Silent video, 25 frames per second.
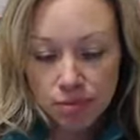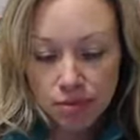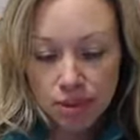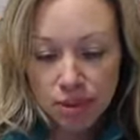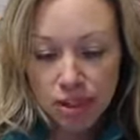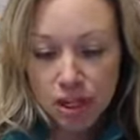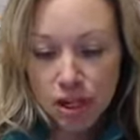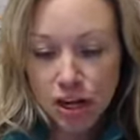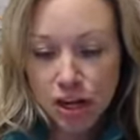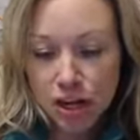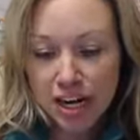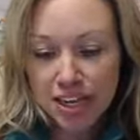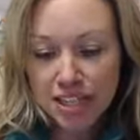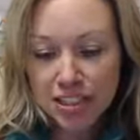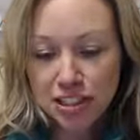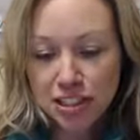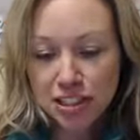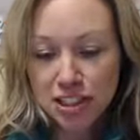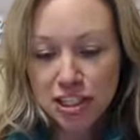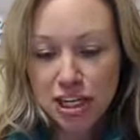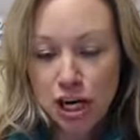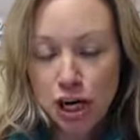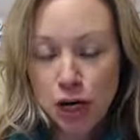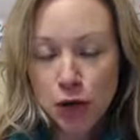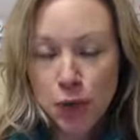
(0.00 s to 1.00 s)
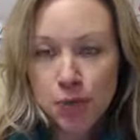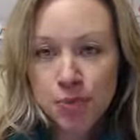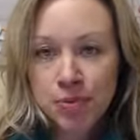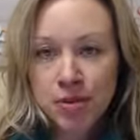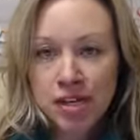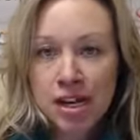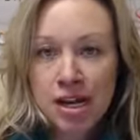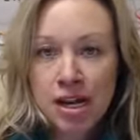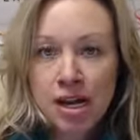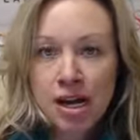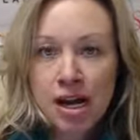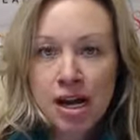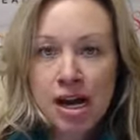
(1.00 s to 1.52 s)
All right, so
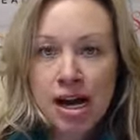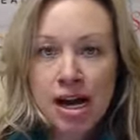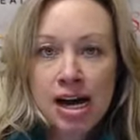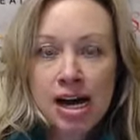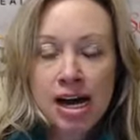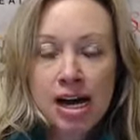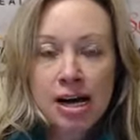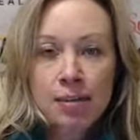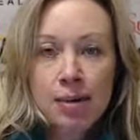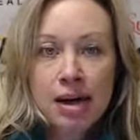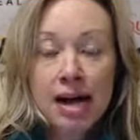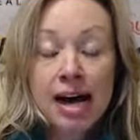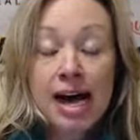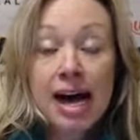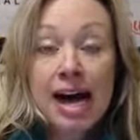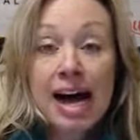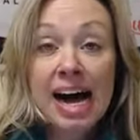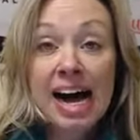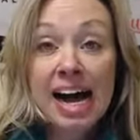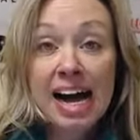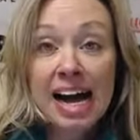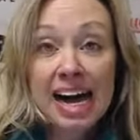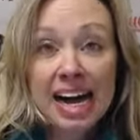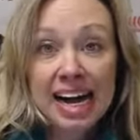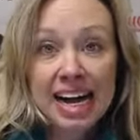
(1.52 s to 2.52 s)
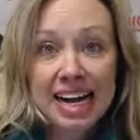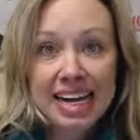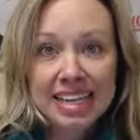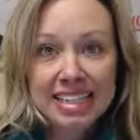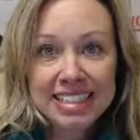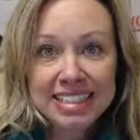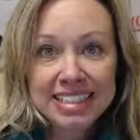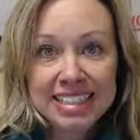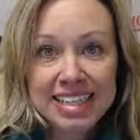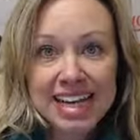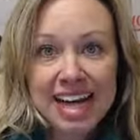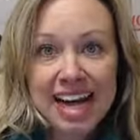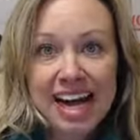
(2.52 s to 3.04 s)

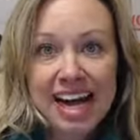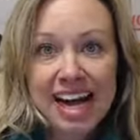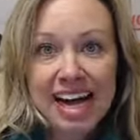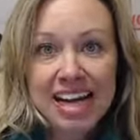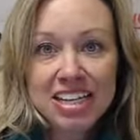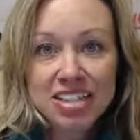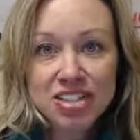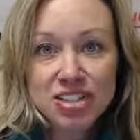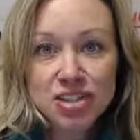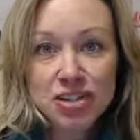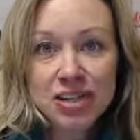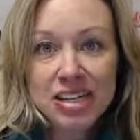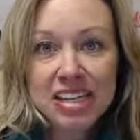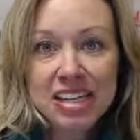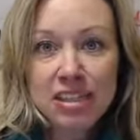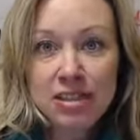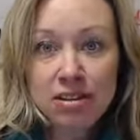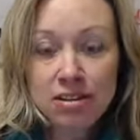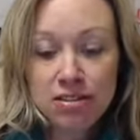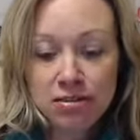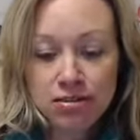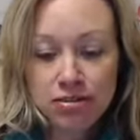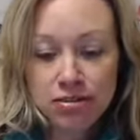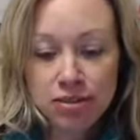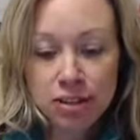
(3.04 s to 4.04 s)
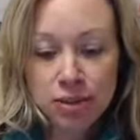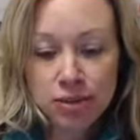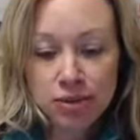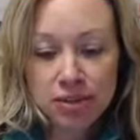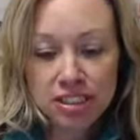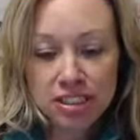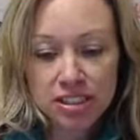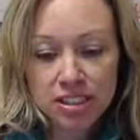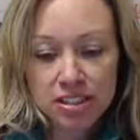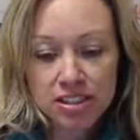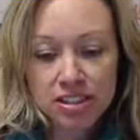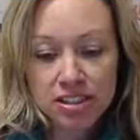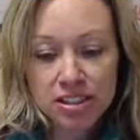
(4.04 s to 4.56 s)
I's are
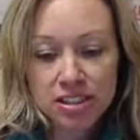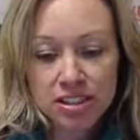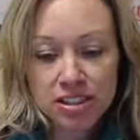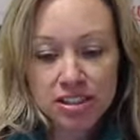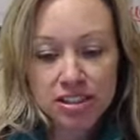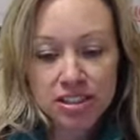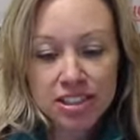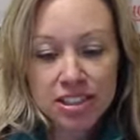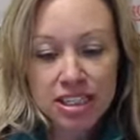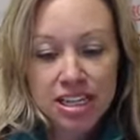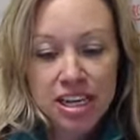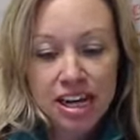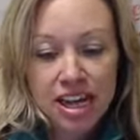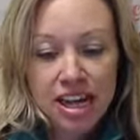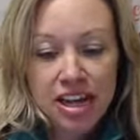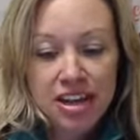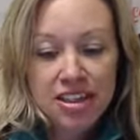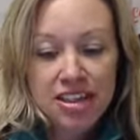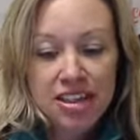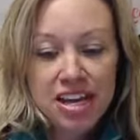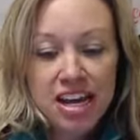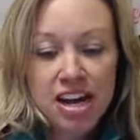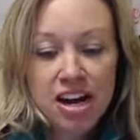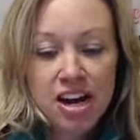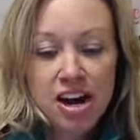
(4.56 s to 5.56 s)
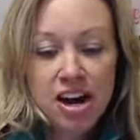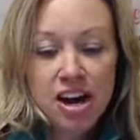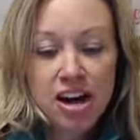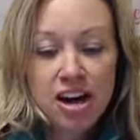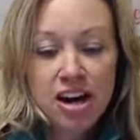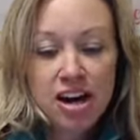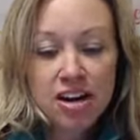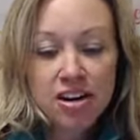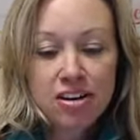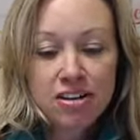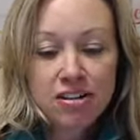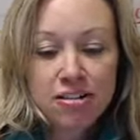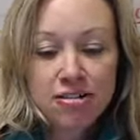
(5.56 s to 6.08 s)
influencers. They
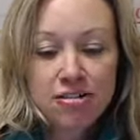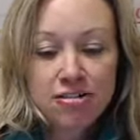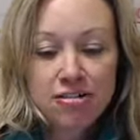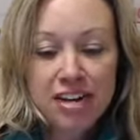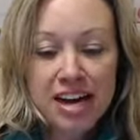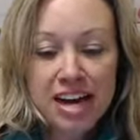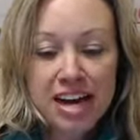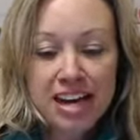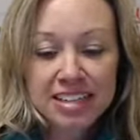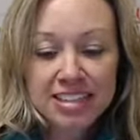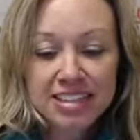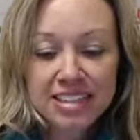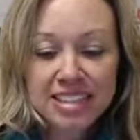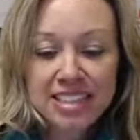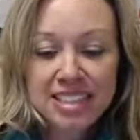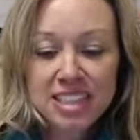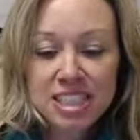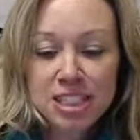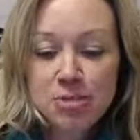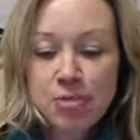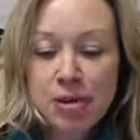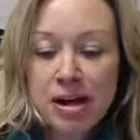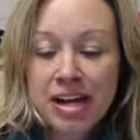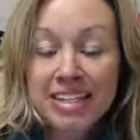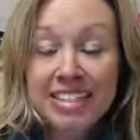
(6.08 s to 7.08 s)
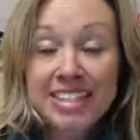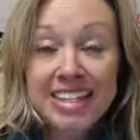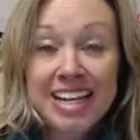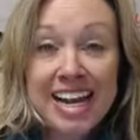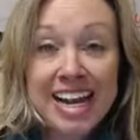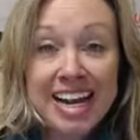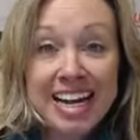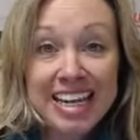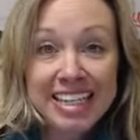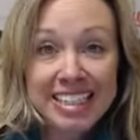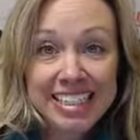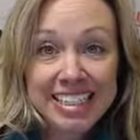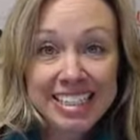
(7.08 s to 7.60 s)
are fast and
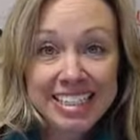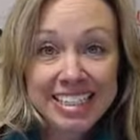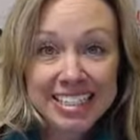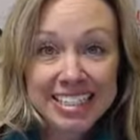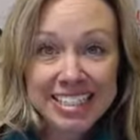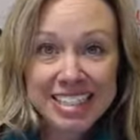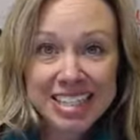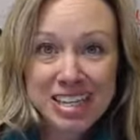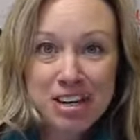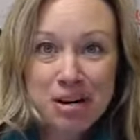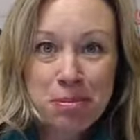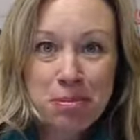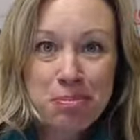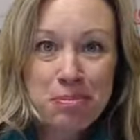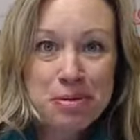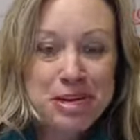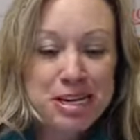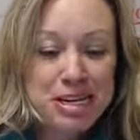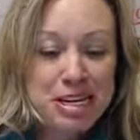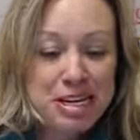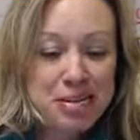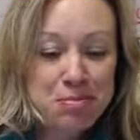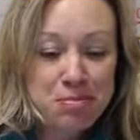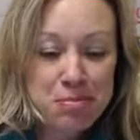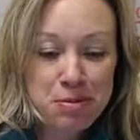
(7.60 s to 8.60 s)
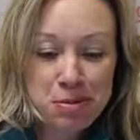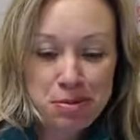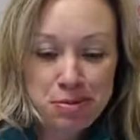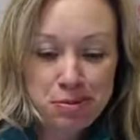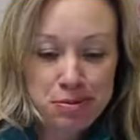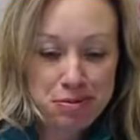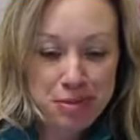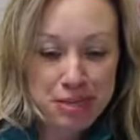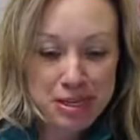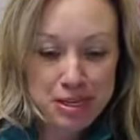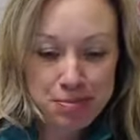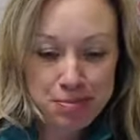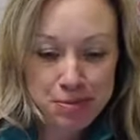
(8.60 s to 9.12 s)
spontaneous. They're
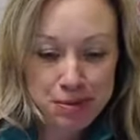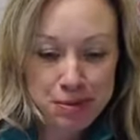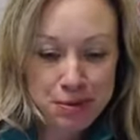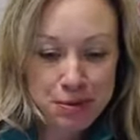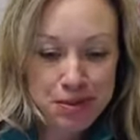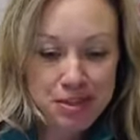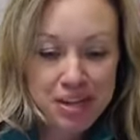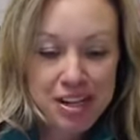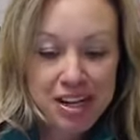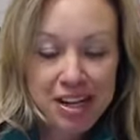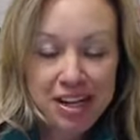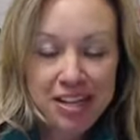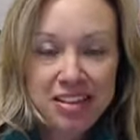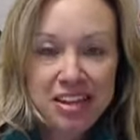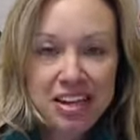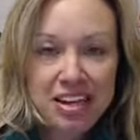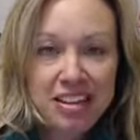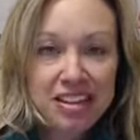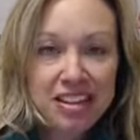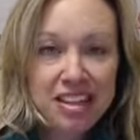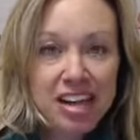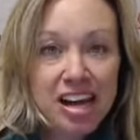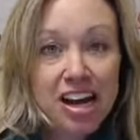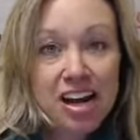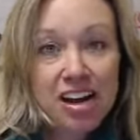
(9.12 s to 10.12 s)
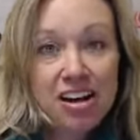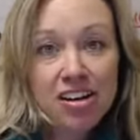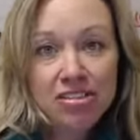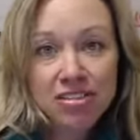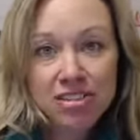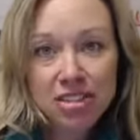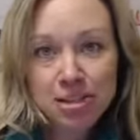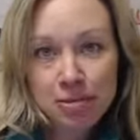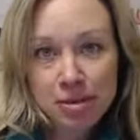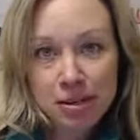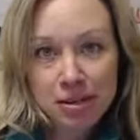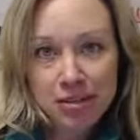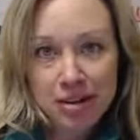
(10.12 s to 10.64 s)
people. They love
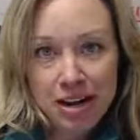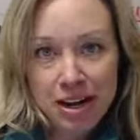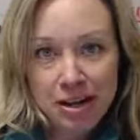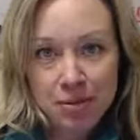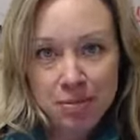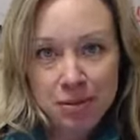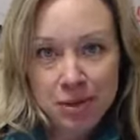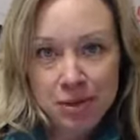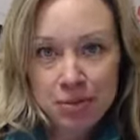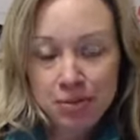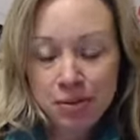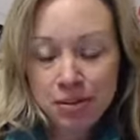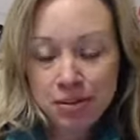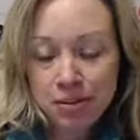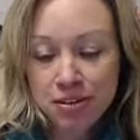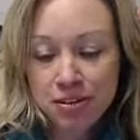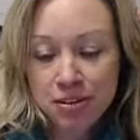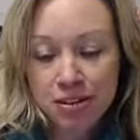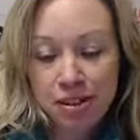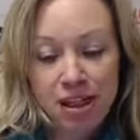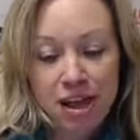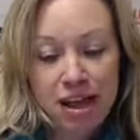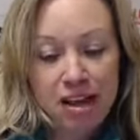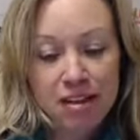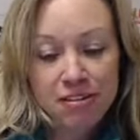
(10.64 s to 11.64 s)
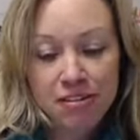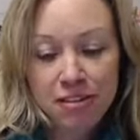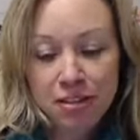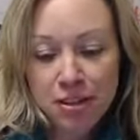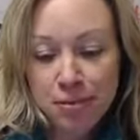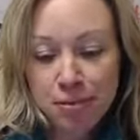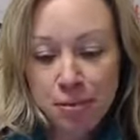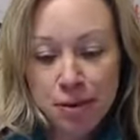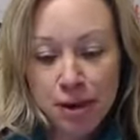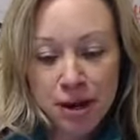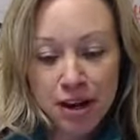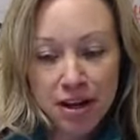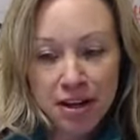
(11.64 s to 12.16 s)
to be around people. They're life of the
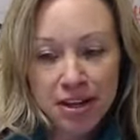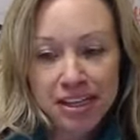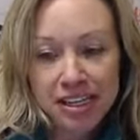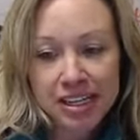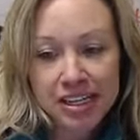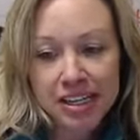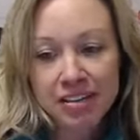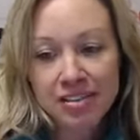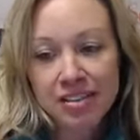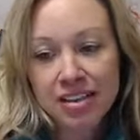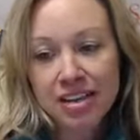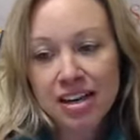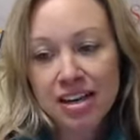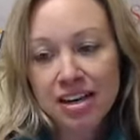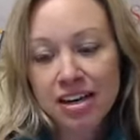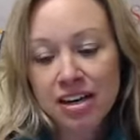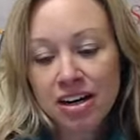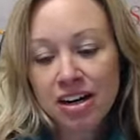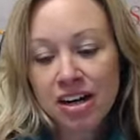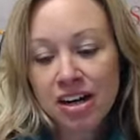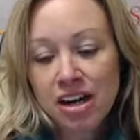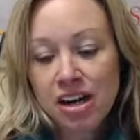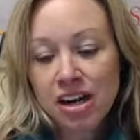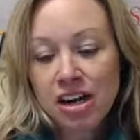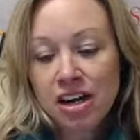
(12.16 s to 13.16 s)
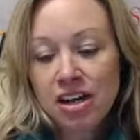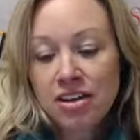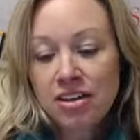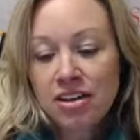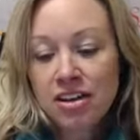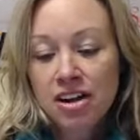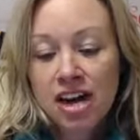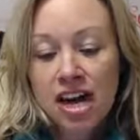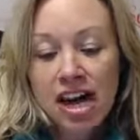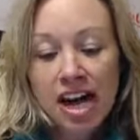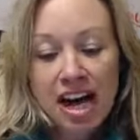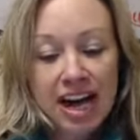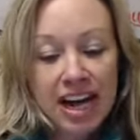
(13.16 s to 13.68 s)
party. They're
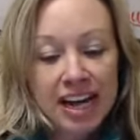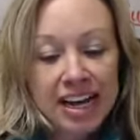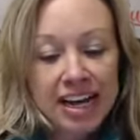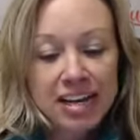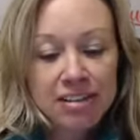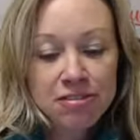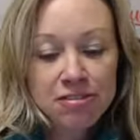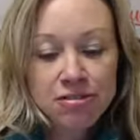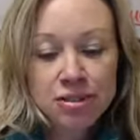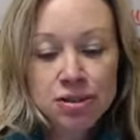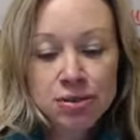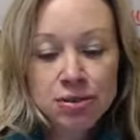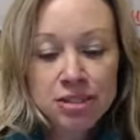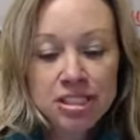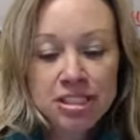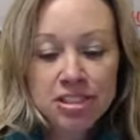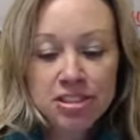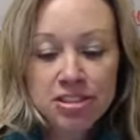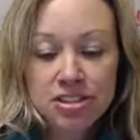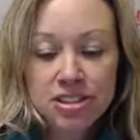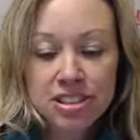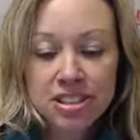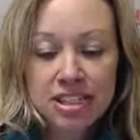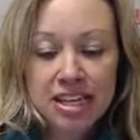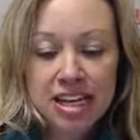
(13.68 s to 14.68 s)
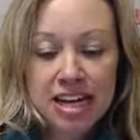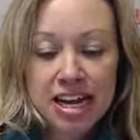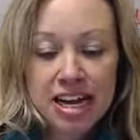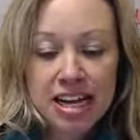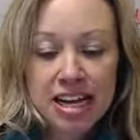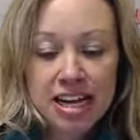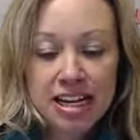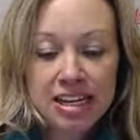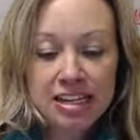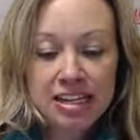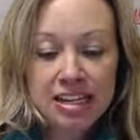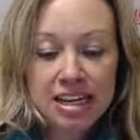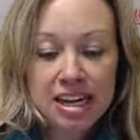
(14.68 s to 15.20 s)
high influencers
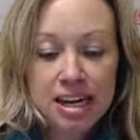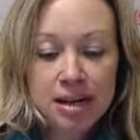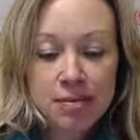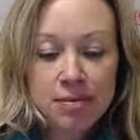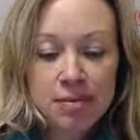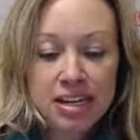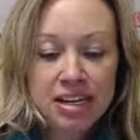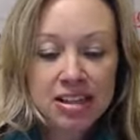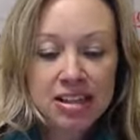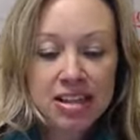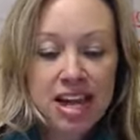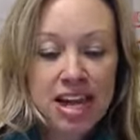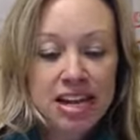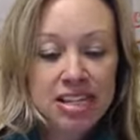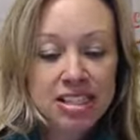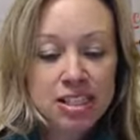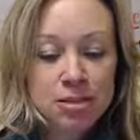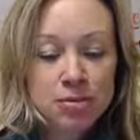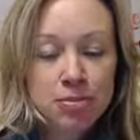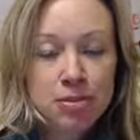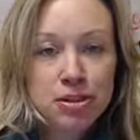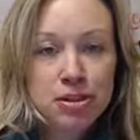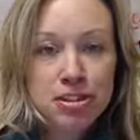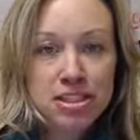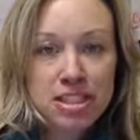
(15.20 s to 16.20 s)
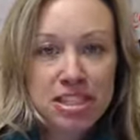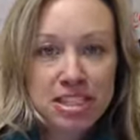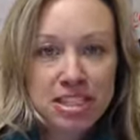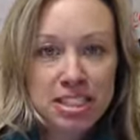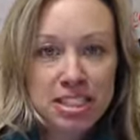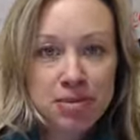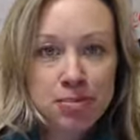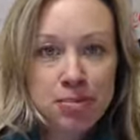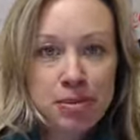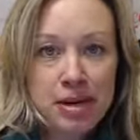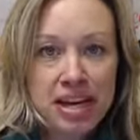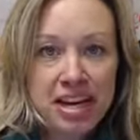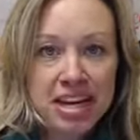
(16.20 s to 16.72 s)
again. They like to
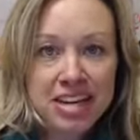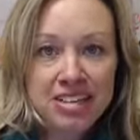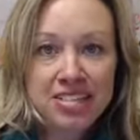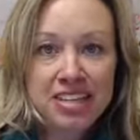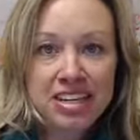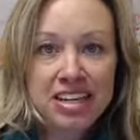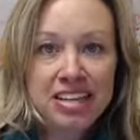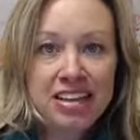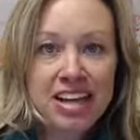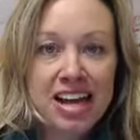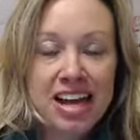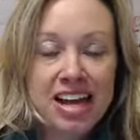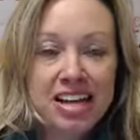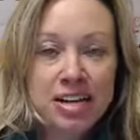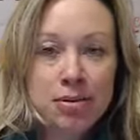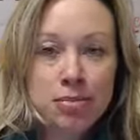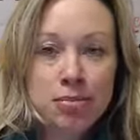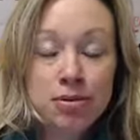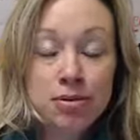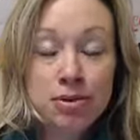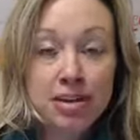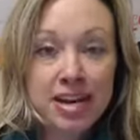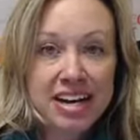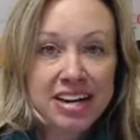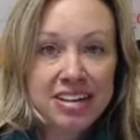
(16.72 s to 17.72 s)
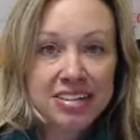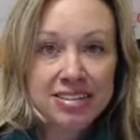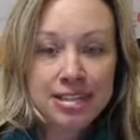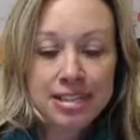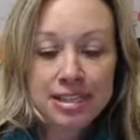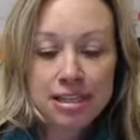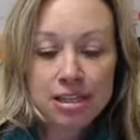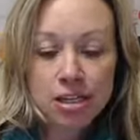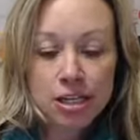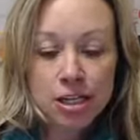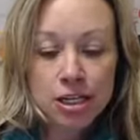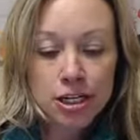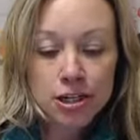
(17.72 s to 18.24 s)
participate. They like praise and
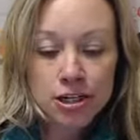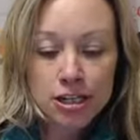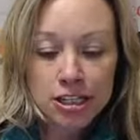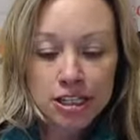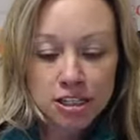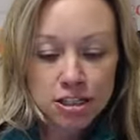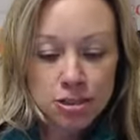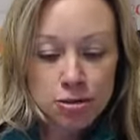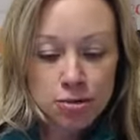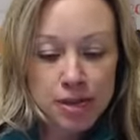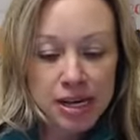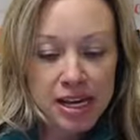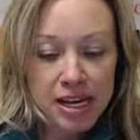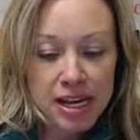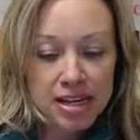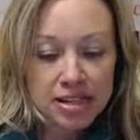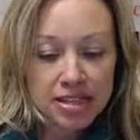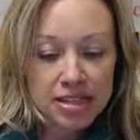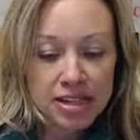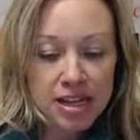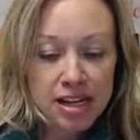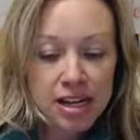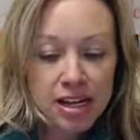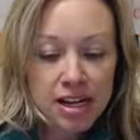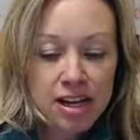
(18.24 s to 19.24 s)
encouragement.